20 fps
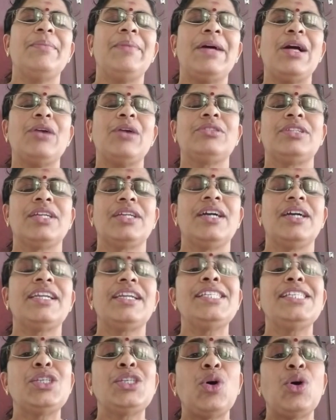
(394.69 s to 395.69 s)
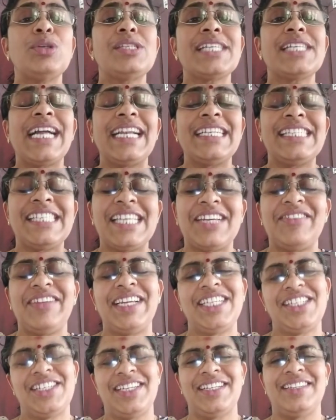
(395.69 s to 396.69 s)
about resource
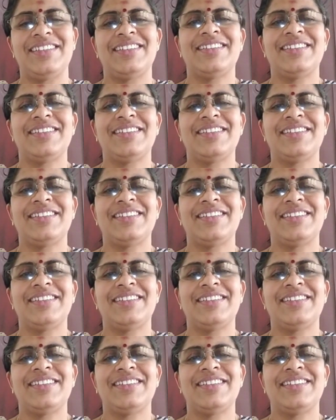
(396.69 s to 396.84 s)
conservation.